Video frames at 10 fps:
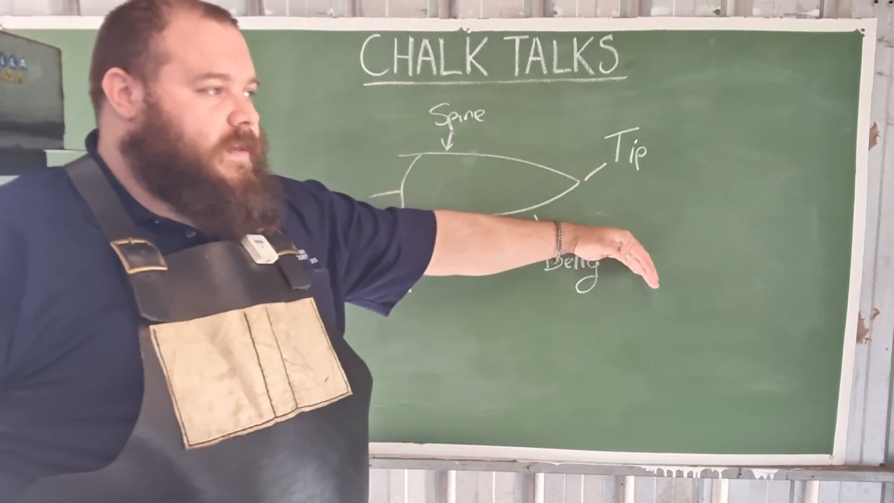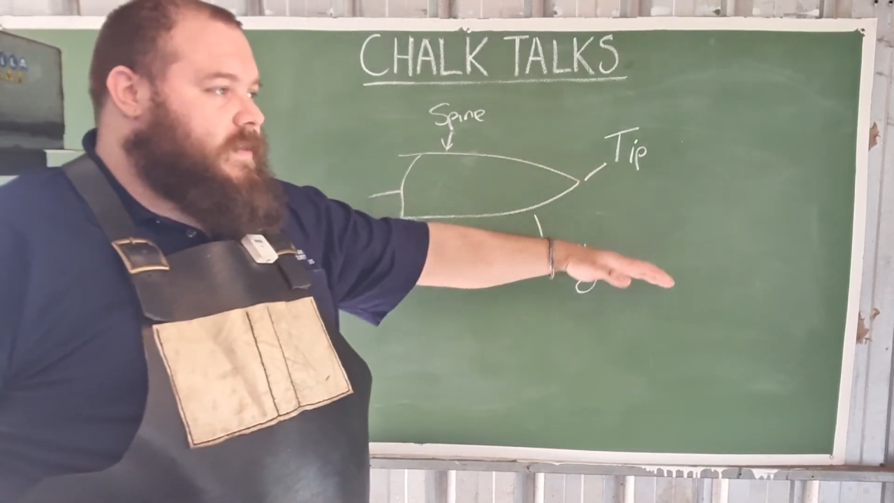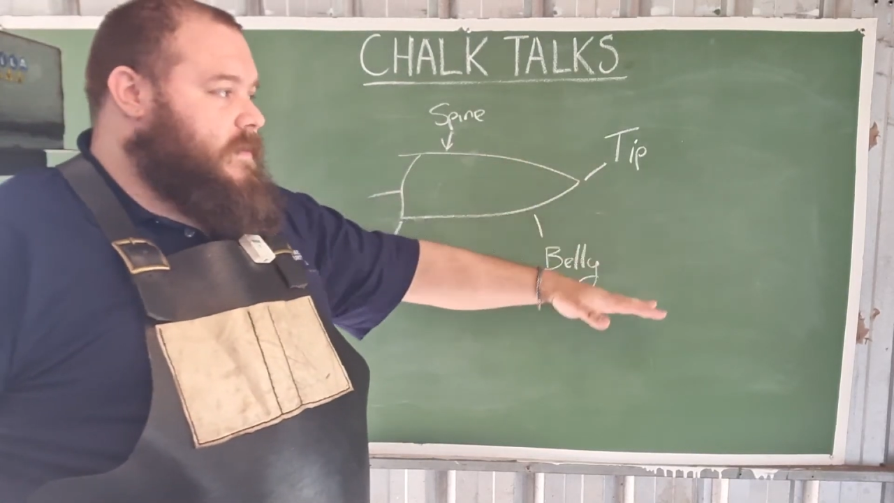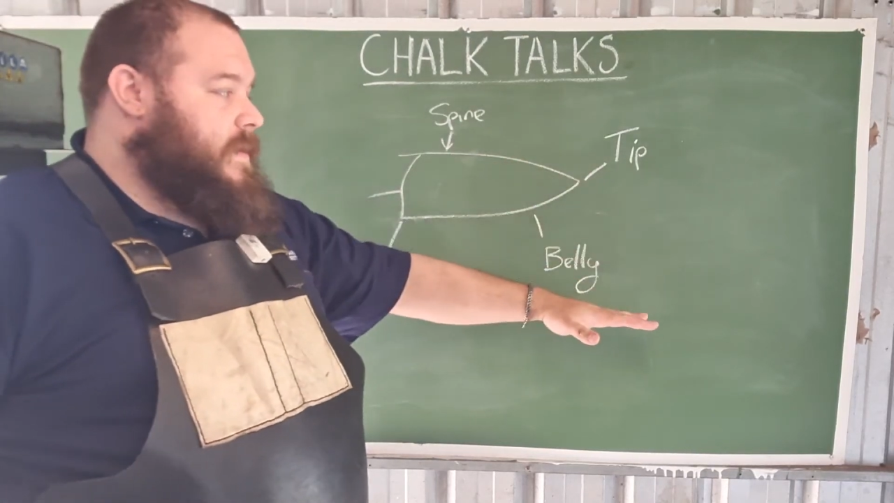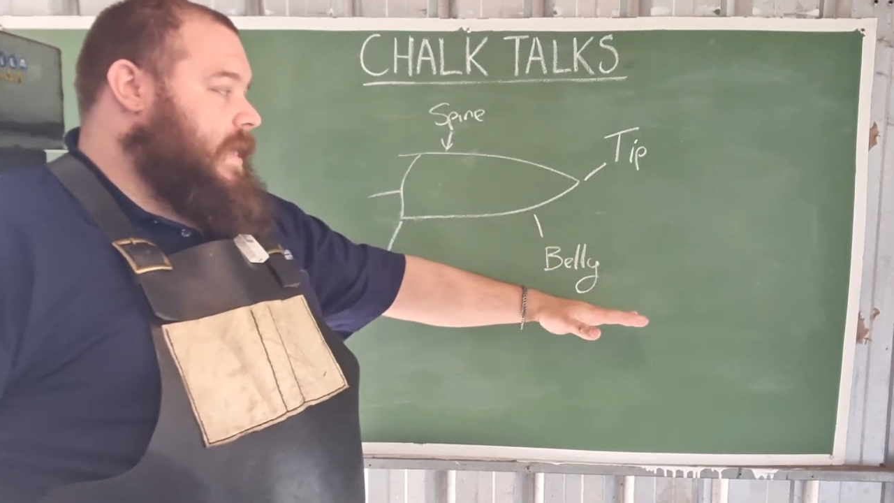
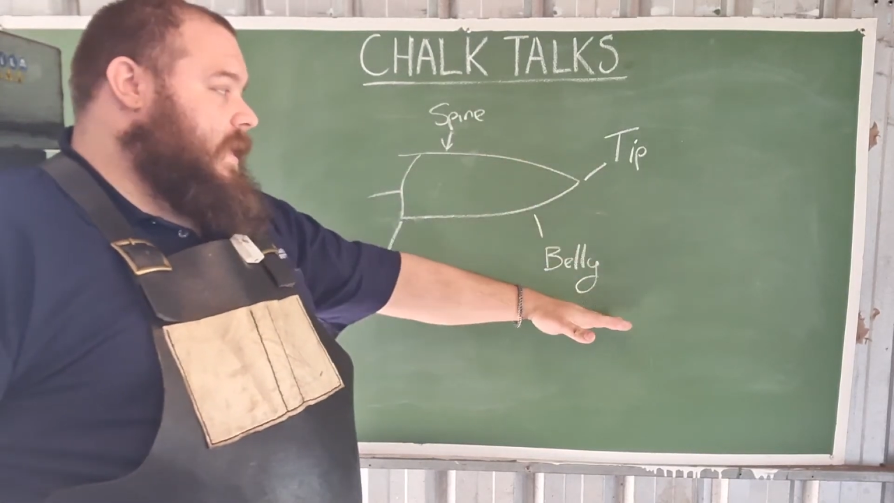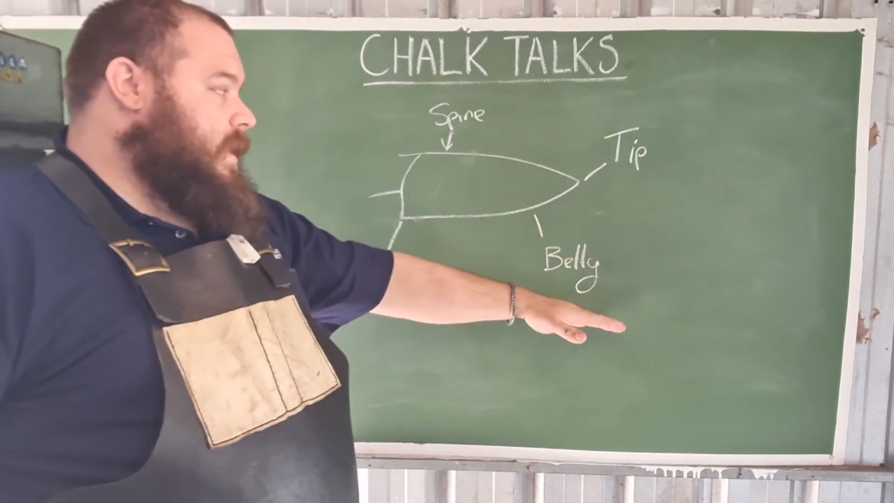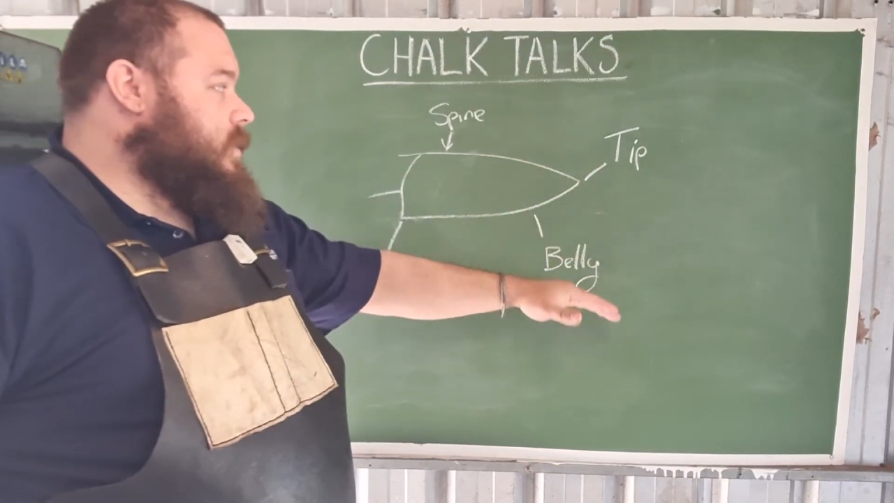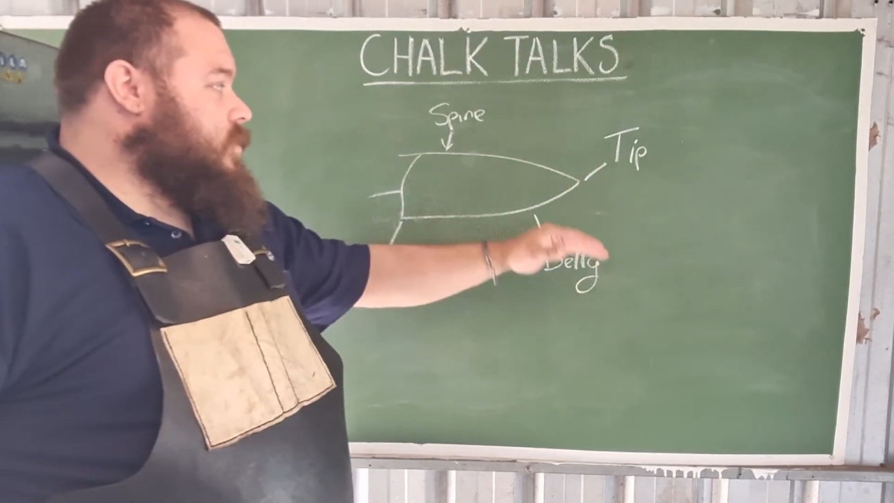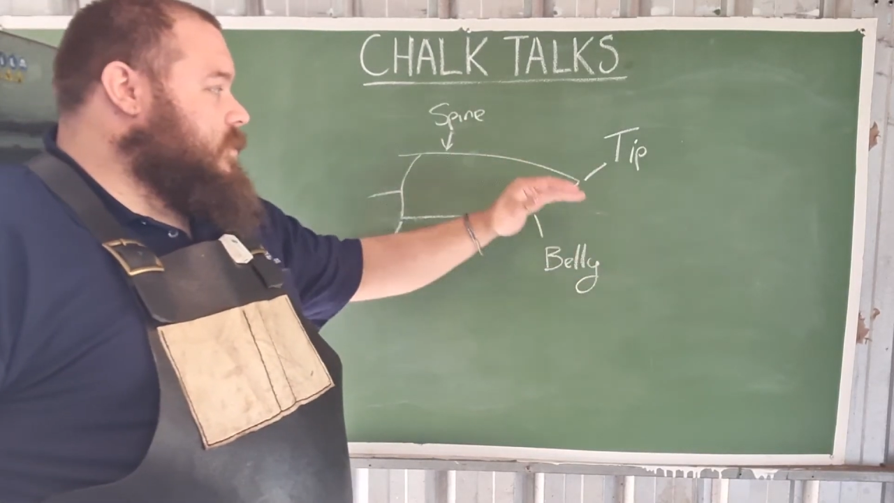the
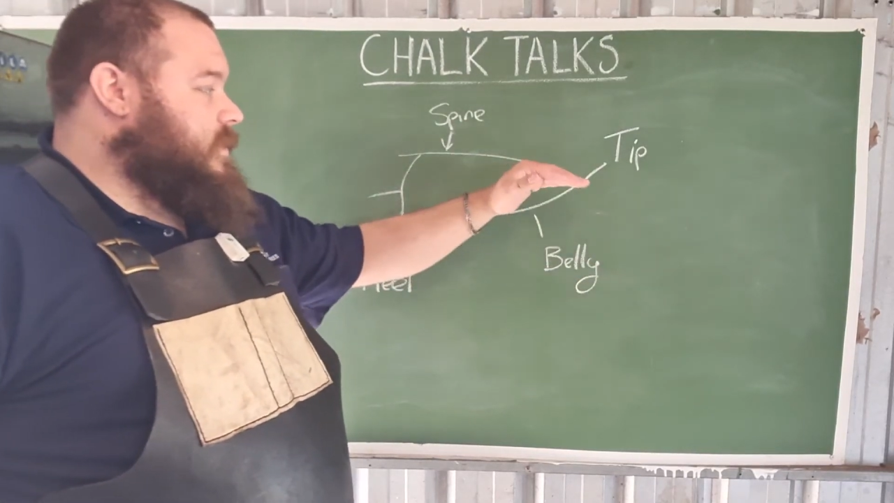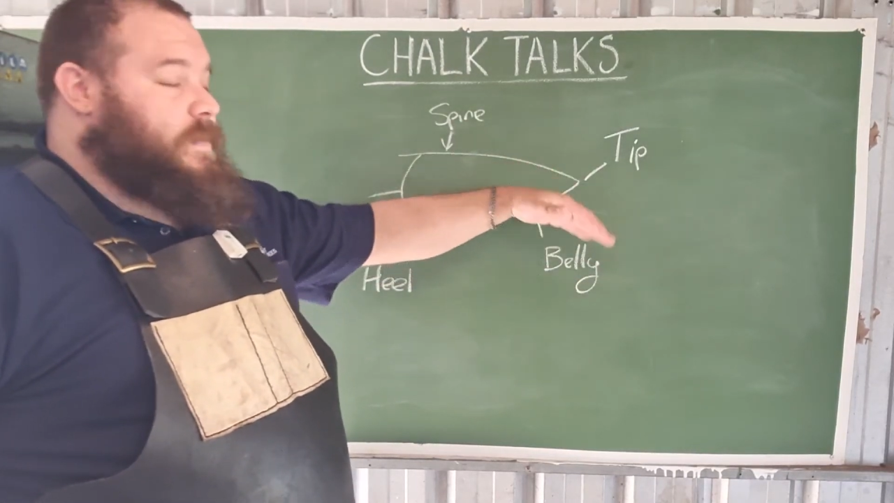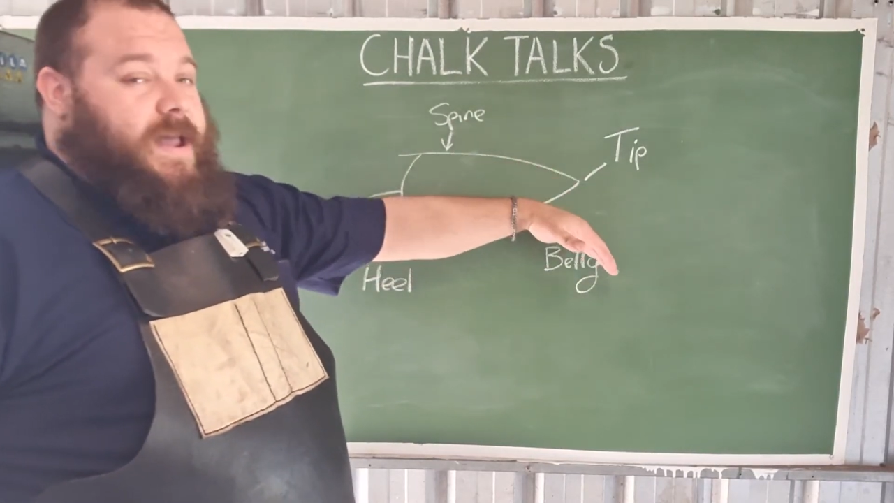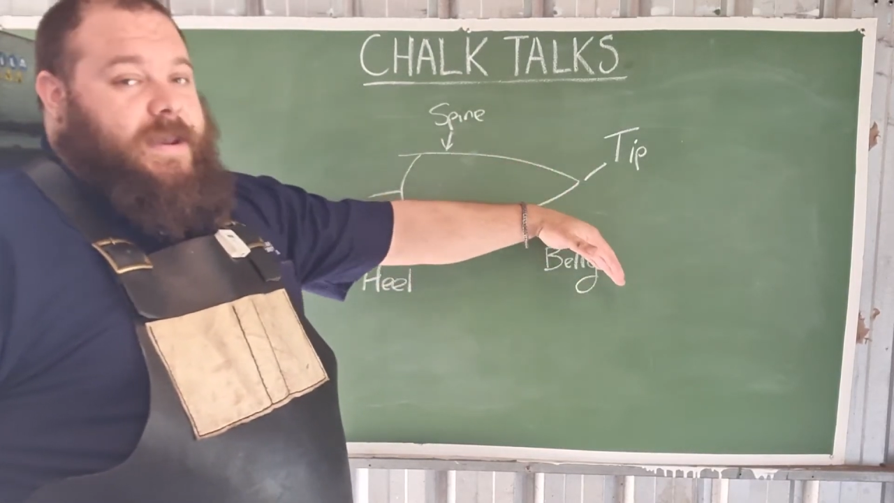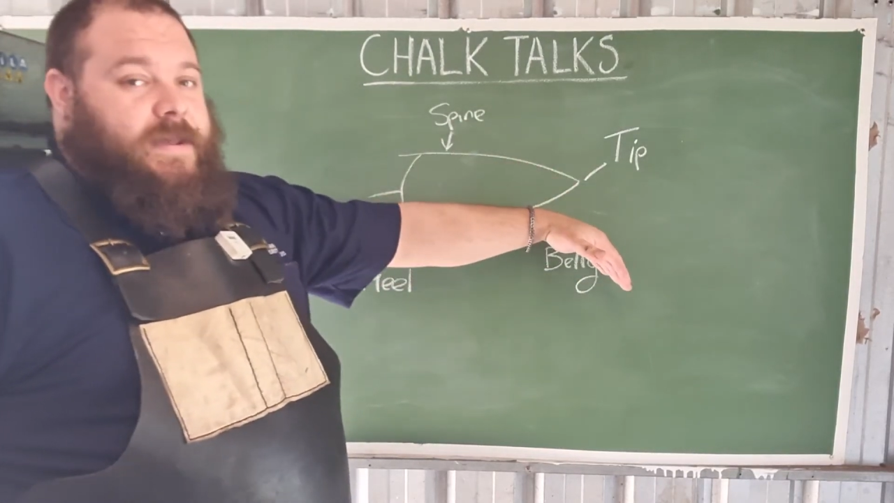belly your
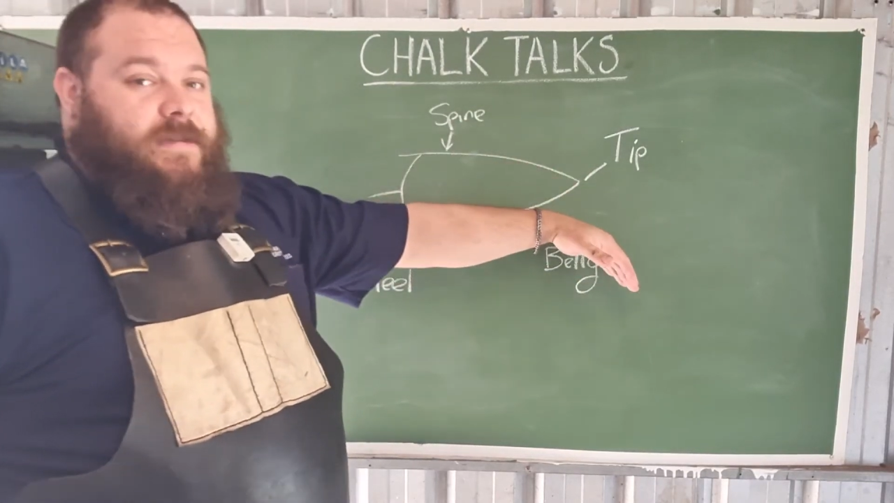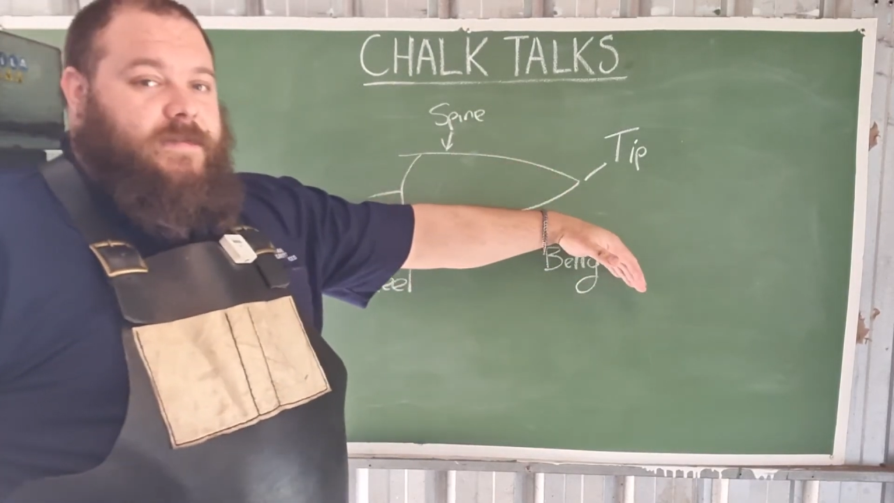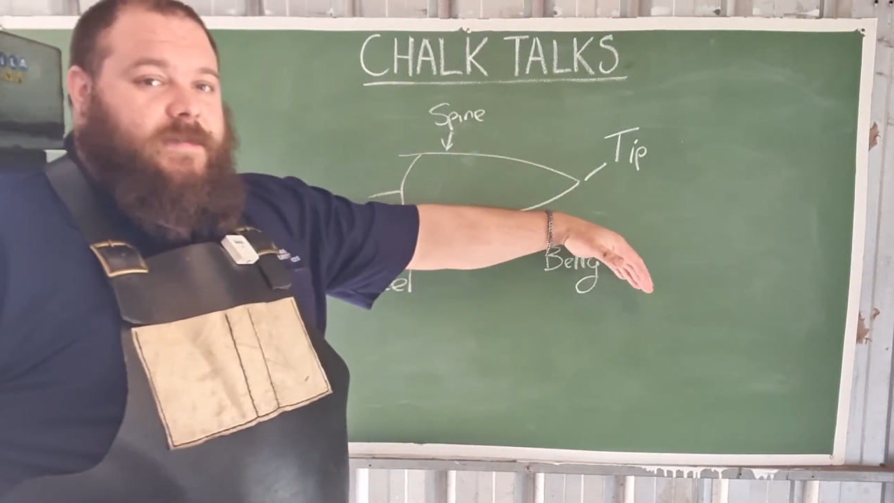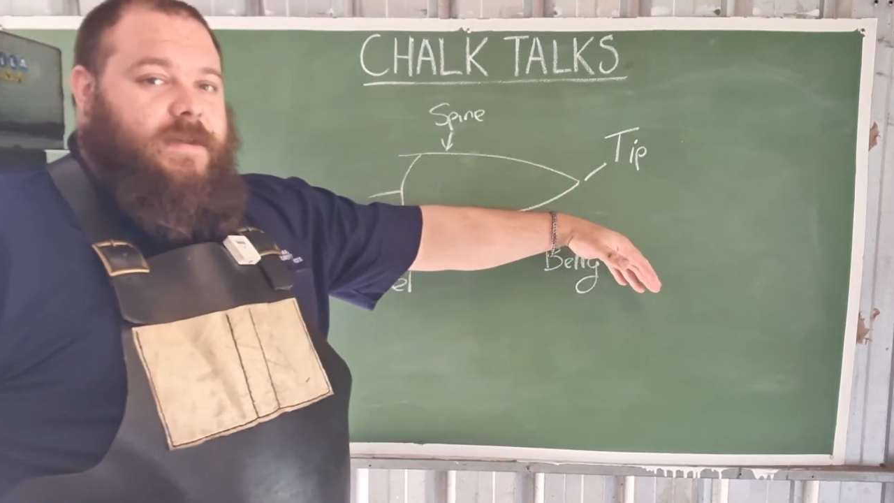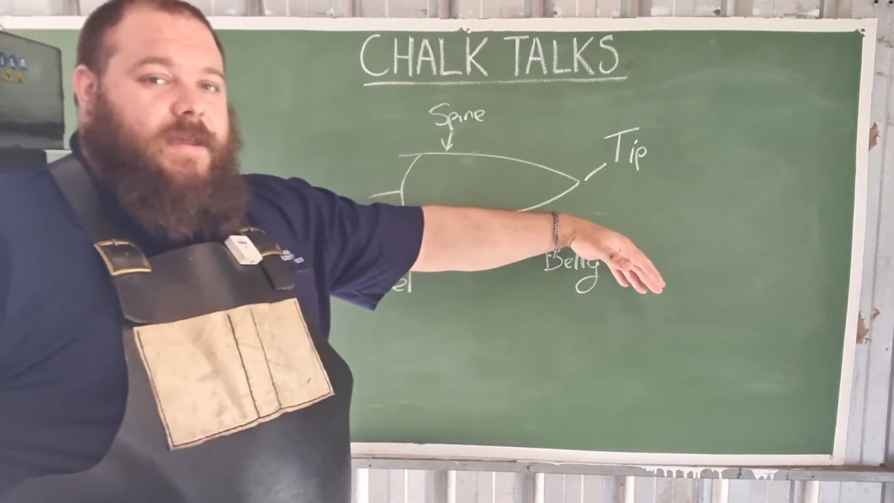spine is,